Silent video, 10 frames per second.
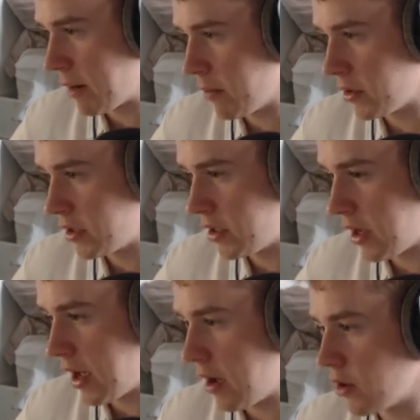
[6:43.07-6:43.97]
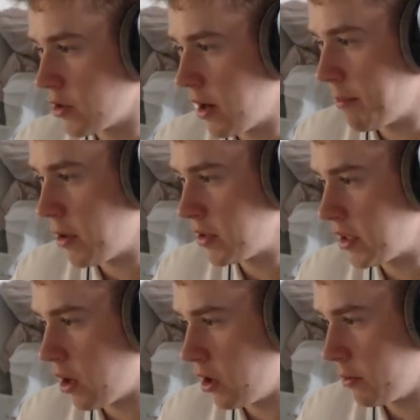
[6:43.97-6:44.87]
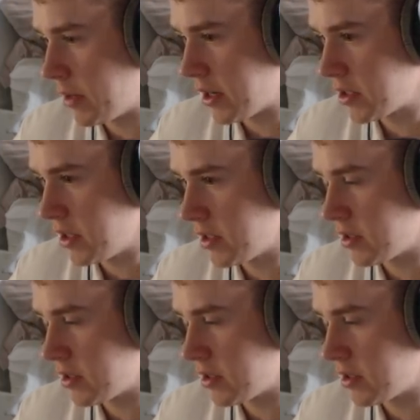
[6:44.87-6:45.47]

in a multi-column. It actually is.